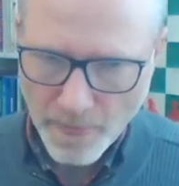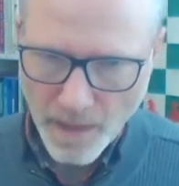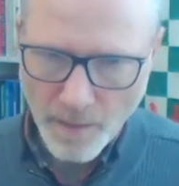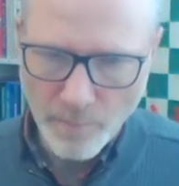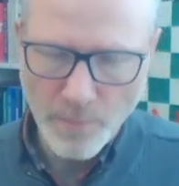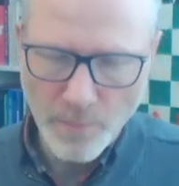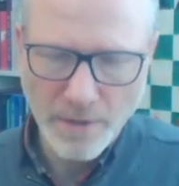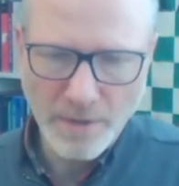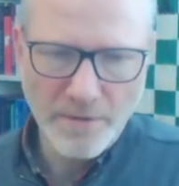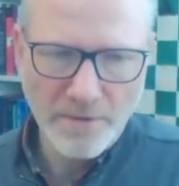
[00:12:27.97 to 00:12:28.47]

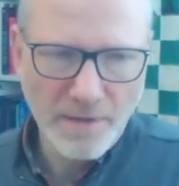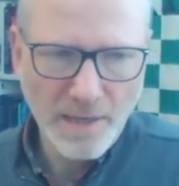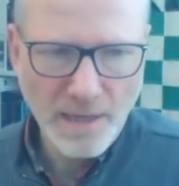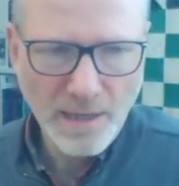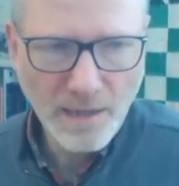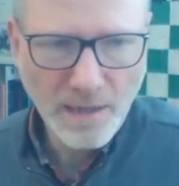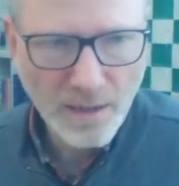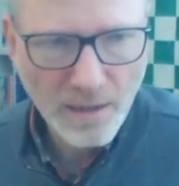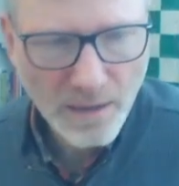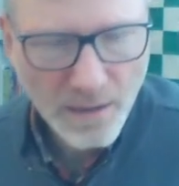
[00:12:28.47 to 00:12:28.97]
But I
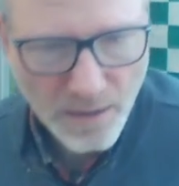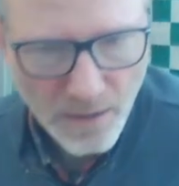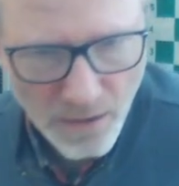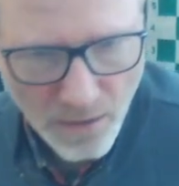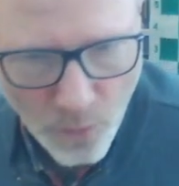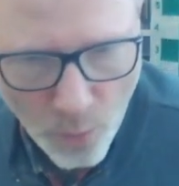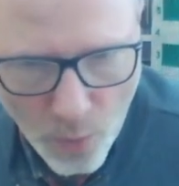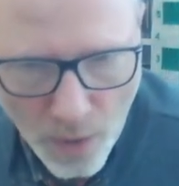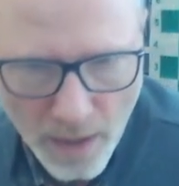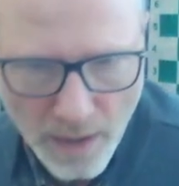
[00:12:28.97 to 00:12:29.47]
think
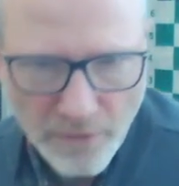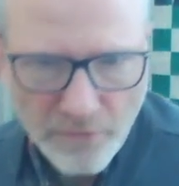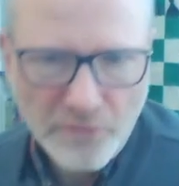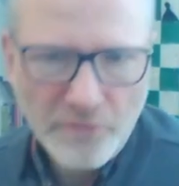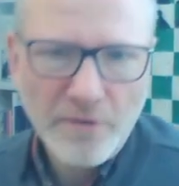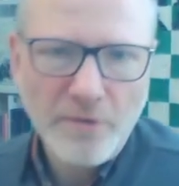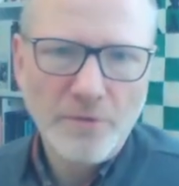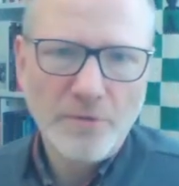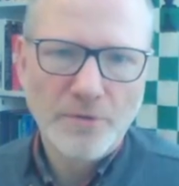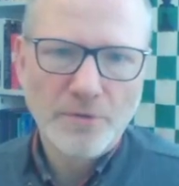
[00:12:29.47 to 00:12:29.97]
white
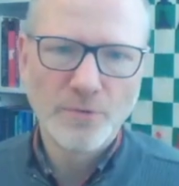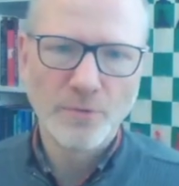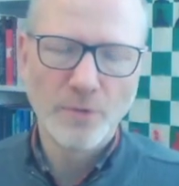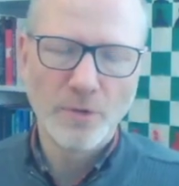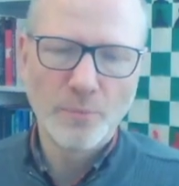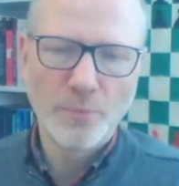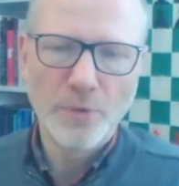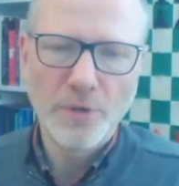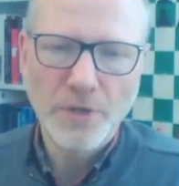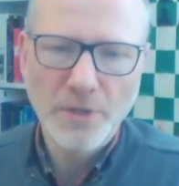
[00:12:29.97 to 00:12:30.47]
fails to
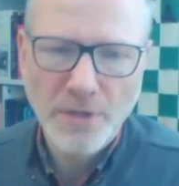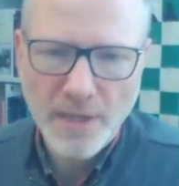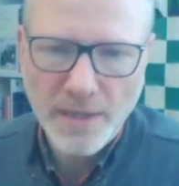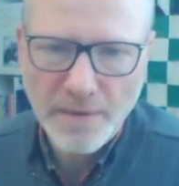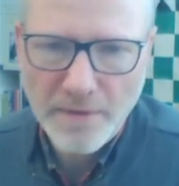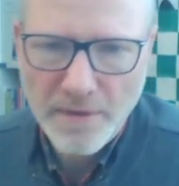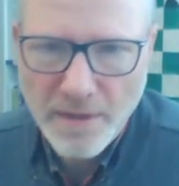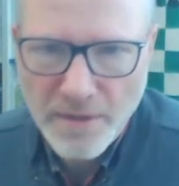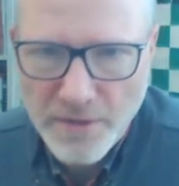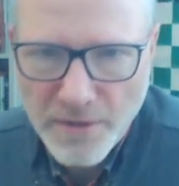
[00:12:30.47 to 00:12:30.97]

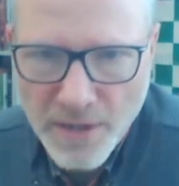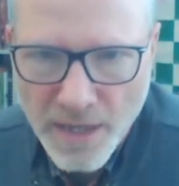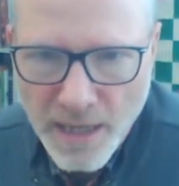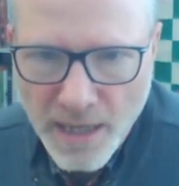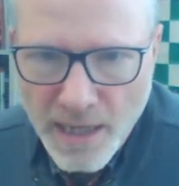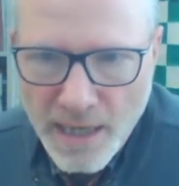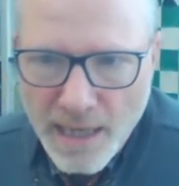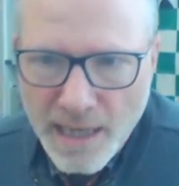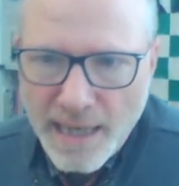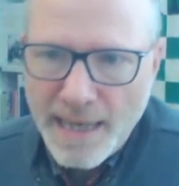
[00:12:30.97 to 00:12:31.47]
appreciate this,
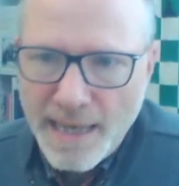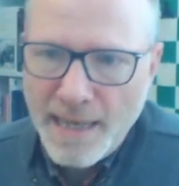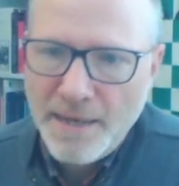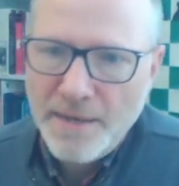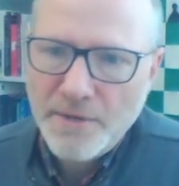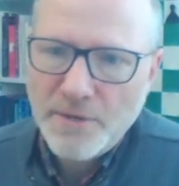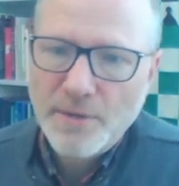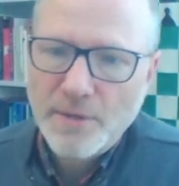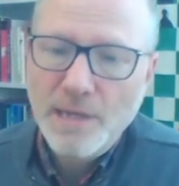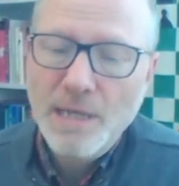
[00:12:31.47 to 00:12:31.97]

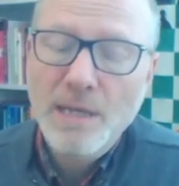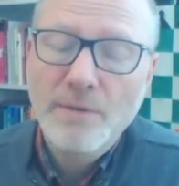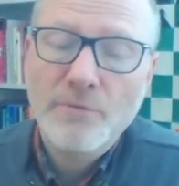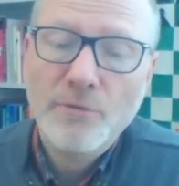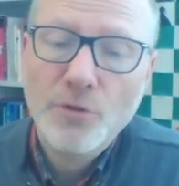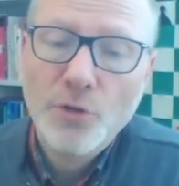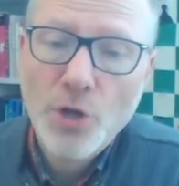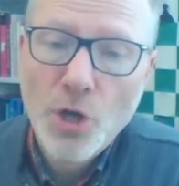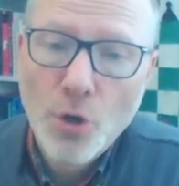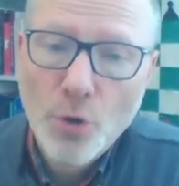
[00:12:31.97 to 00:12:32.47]
and
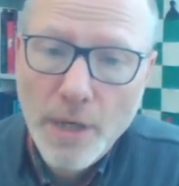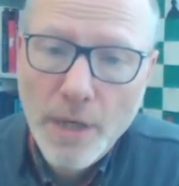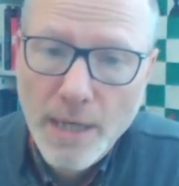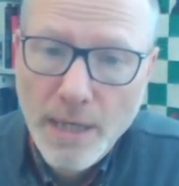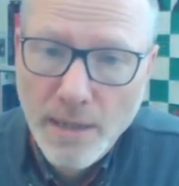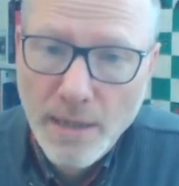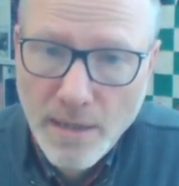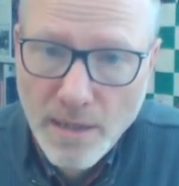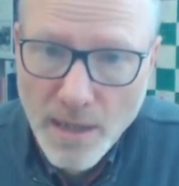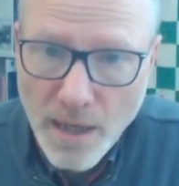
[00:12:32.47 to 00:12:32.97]
even though he
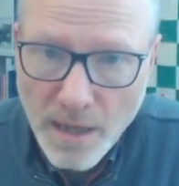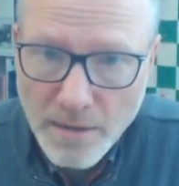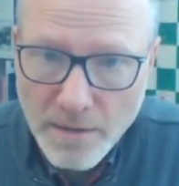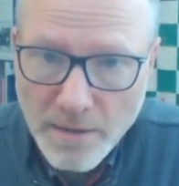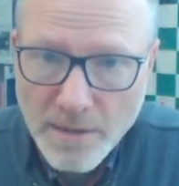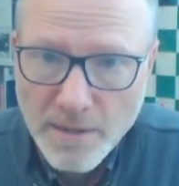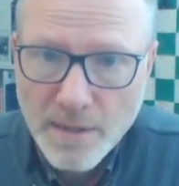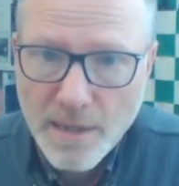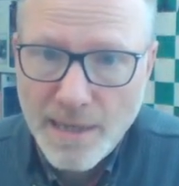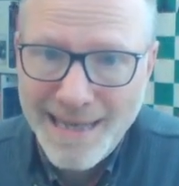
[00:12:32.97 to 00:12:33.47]

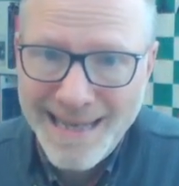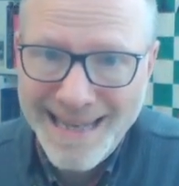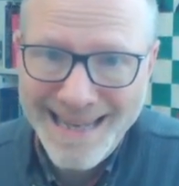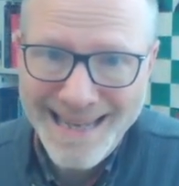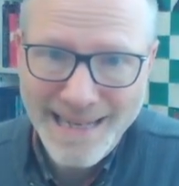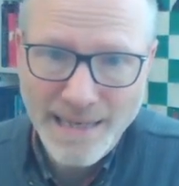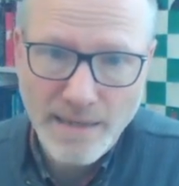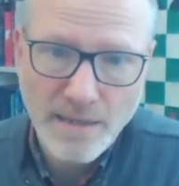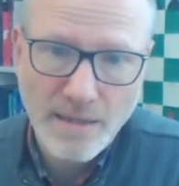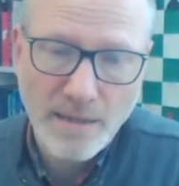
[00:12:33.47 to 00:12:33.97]
does
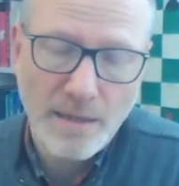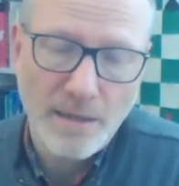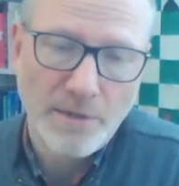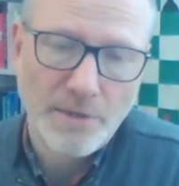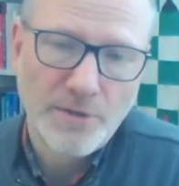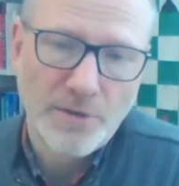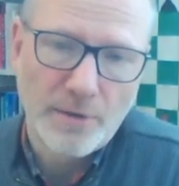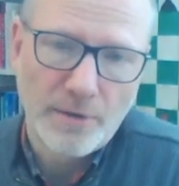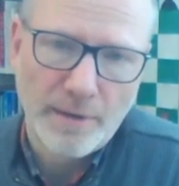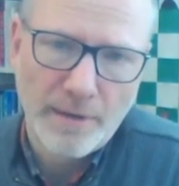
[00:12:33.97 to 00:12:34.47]
hit a
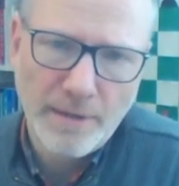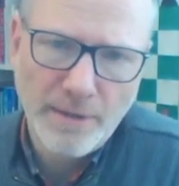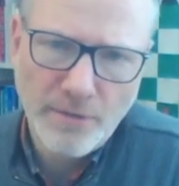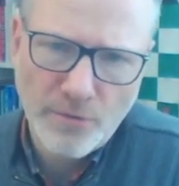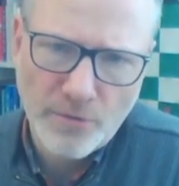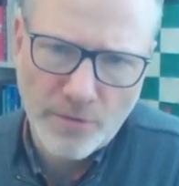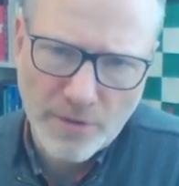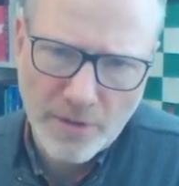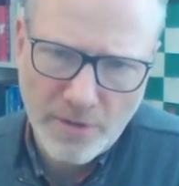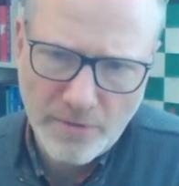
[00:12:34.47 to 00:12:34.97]
target
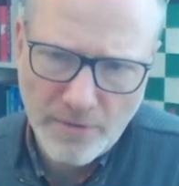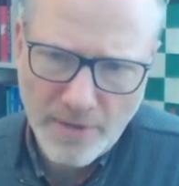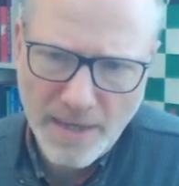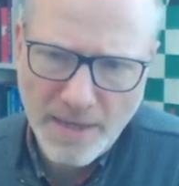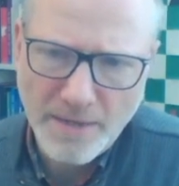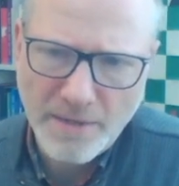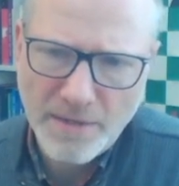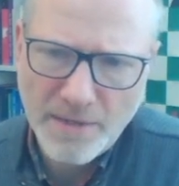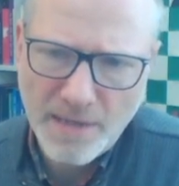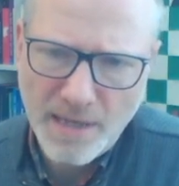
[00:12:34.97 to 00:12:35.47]
or
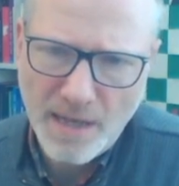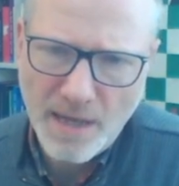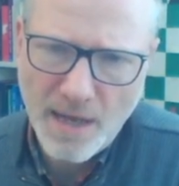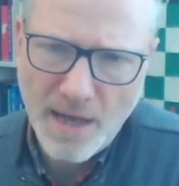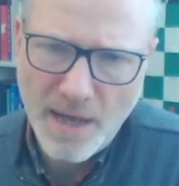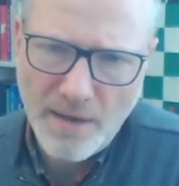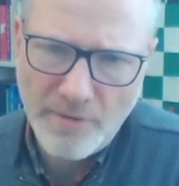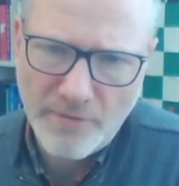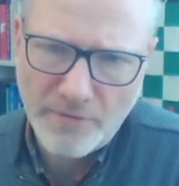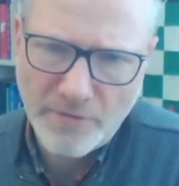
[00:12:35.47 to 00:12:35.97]
creates the
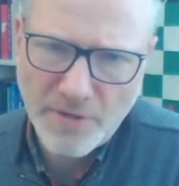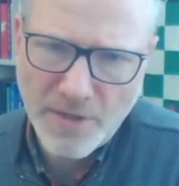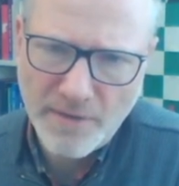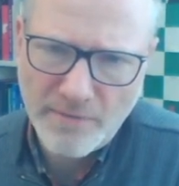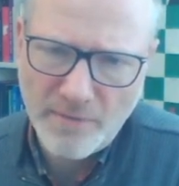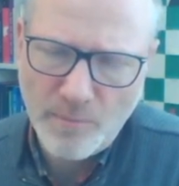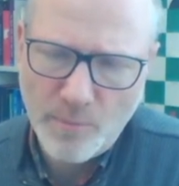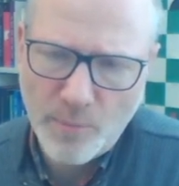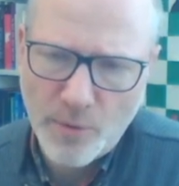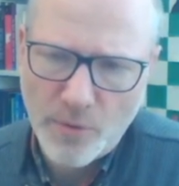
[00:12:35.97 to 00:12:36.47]

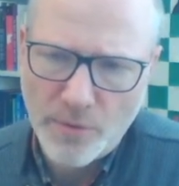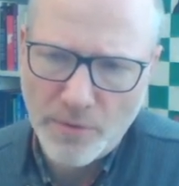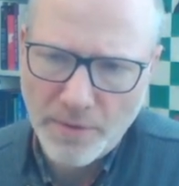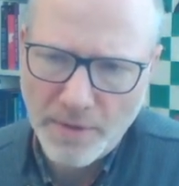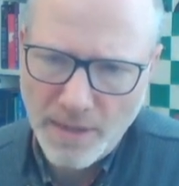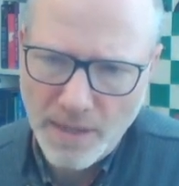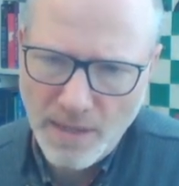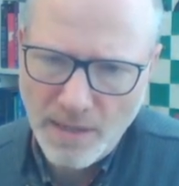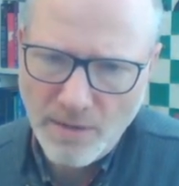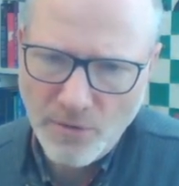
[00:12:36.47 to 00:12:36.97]
f7 pawn
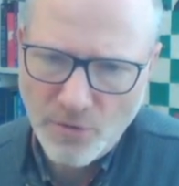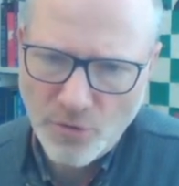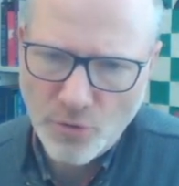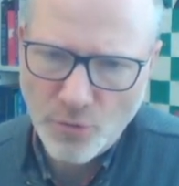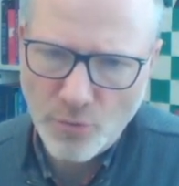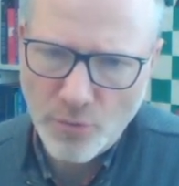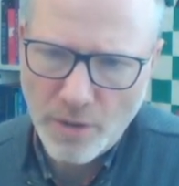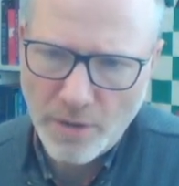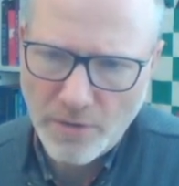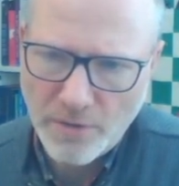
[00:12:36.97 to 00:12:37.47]

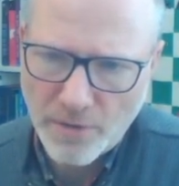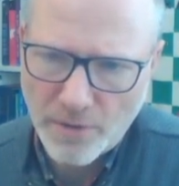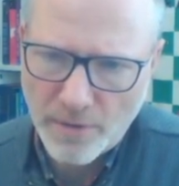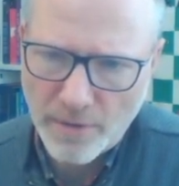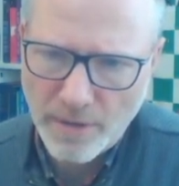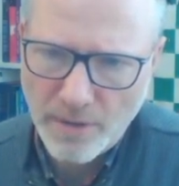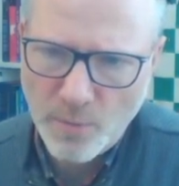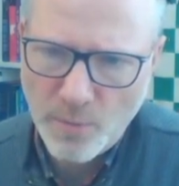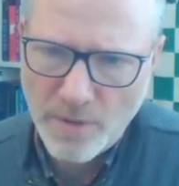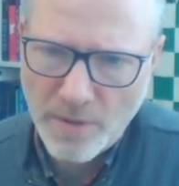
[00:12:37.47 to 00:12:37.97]
into a
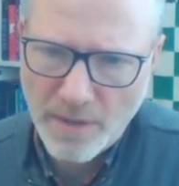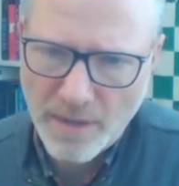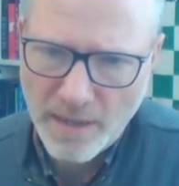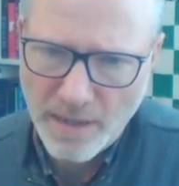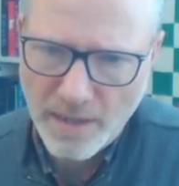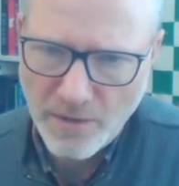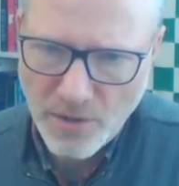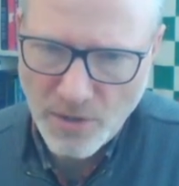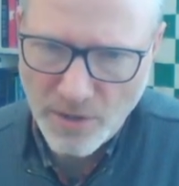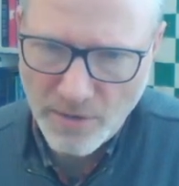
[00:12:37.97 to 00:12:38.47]
target with
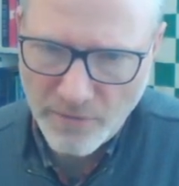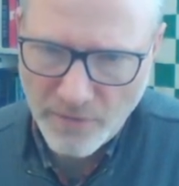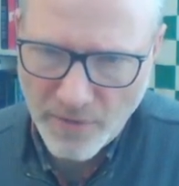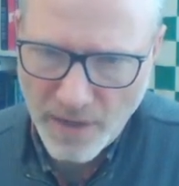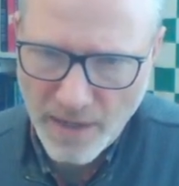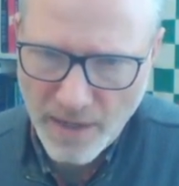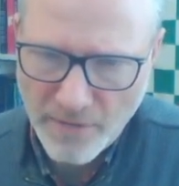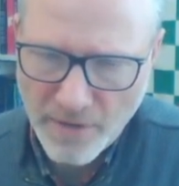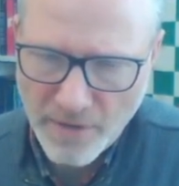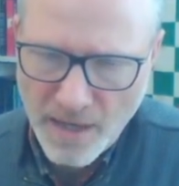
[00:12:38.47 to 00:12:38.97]
knight
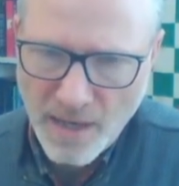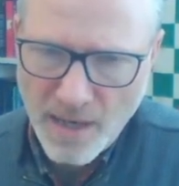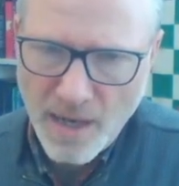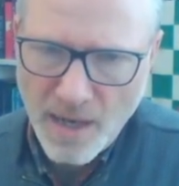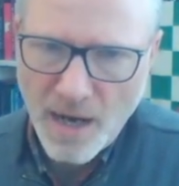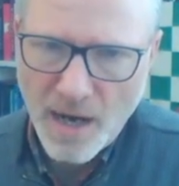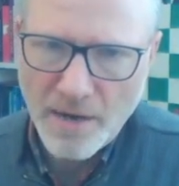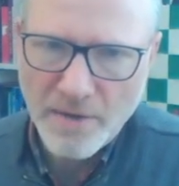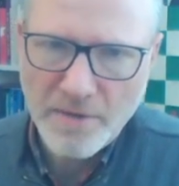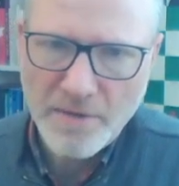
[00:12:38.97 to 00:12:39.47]
g5,
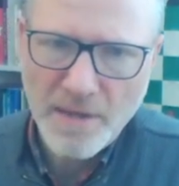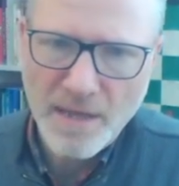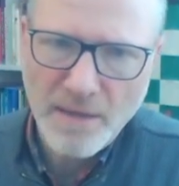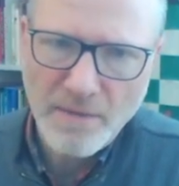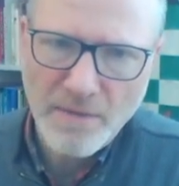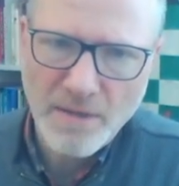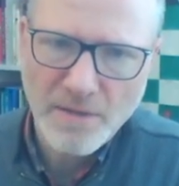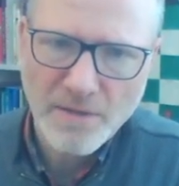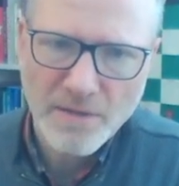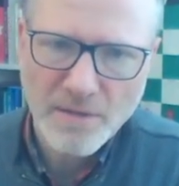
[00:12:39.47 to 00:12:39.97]
I think
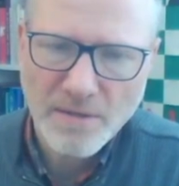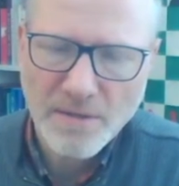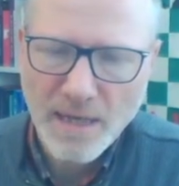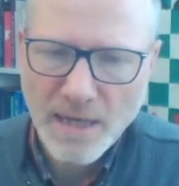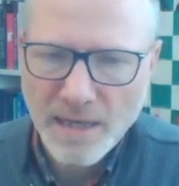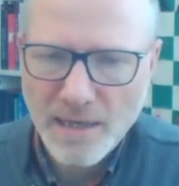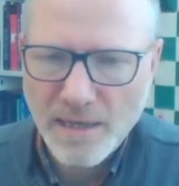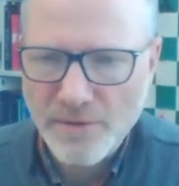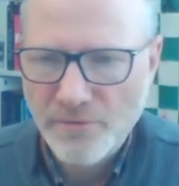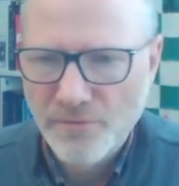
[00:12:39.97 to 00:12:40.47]
this
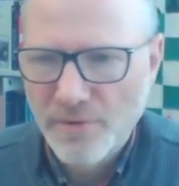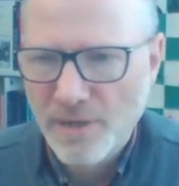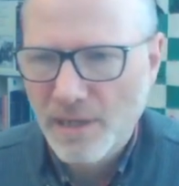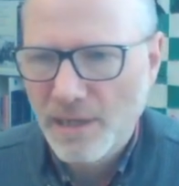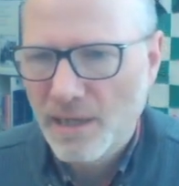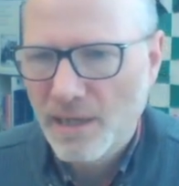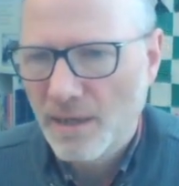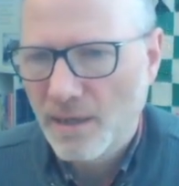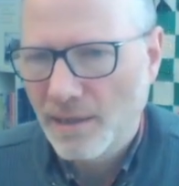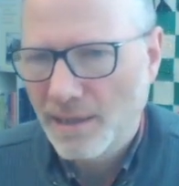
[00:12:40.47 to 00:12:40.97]
attack is
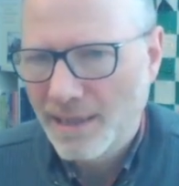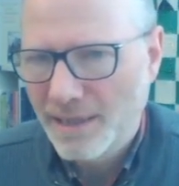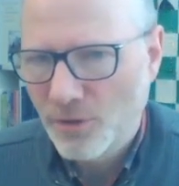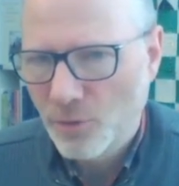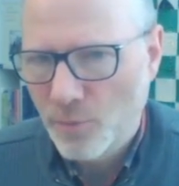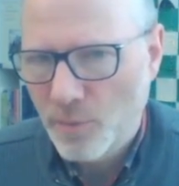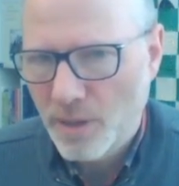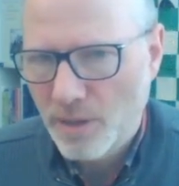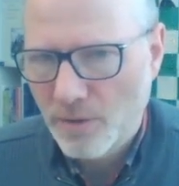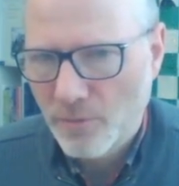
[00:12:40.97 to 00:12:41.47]
really a little
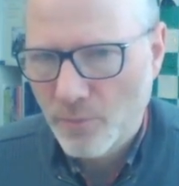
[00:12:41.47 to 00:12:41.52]
bit